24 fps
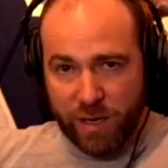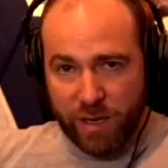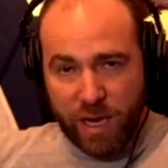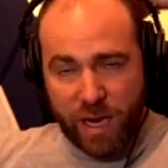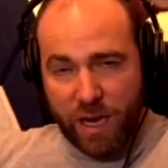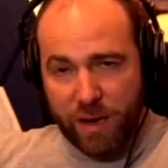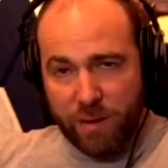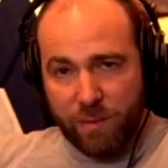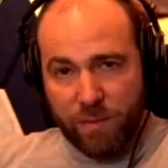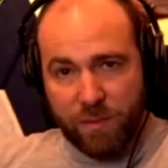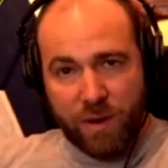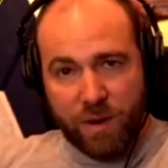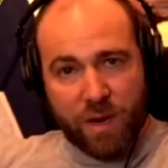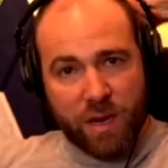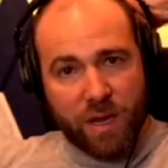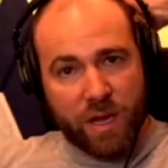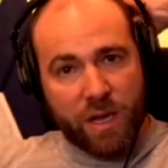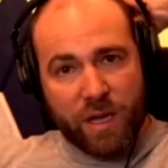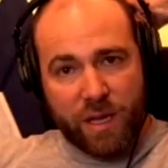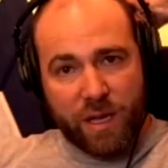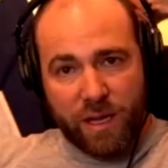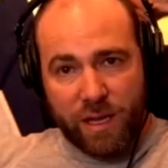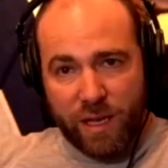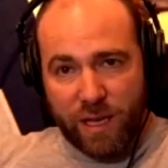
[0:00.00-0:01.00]
And
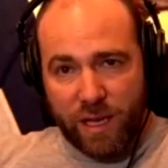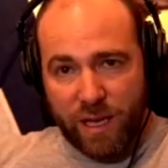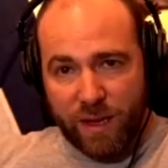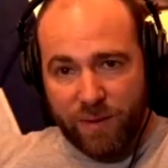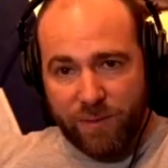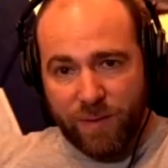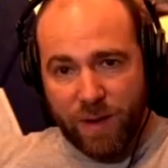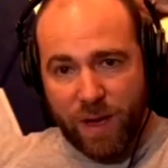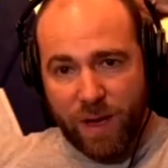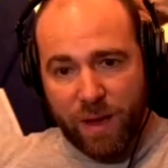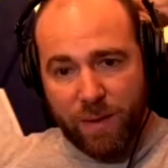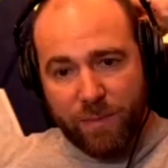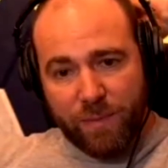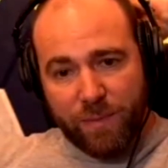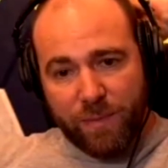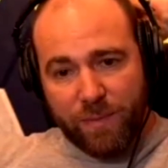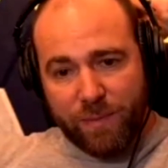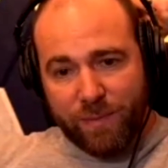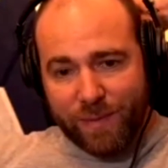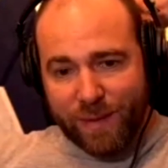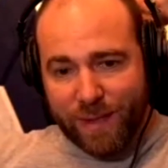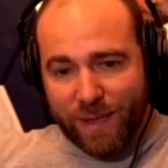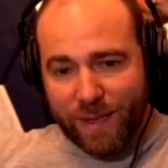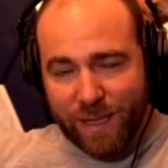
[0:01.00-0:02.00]
if
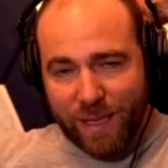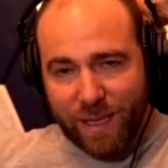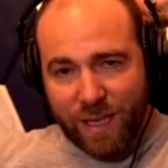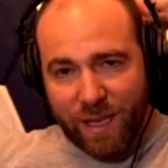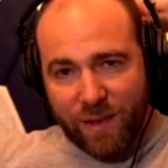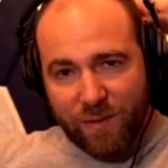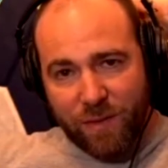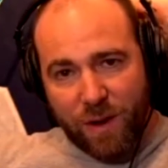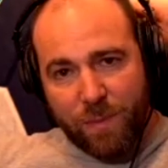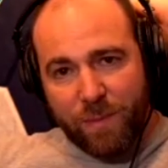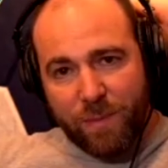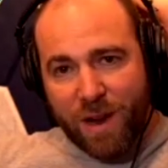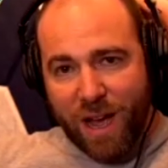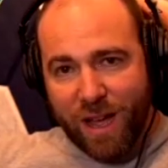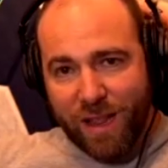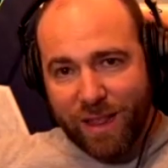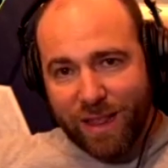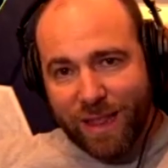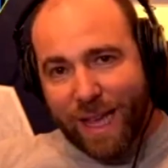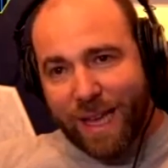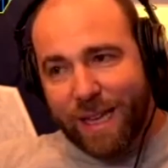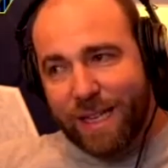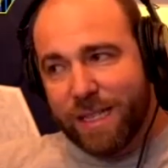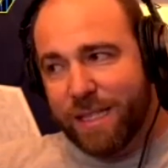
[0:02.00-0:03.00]
I'm not
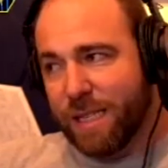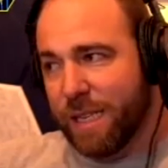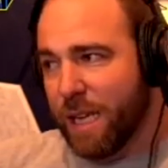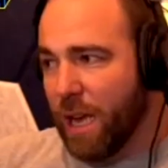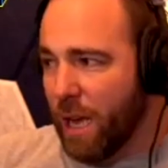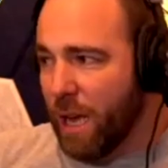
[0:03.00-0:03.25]
lazy,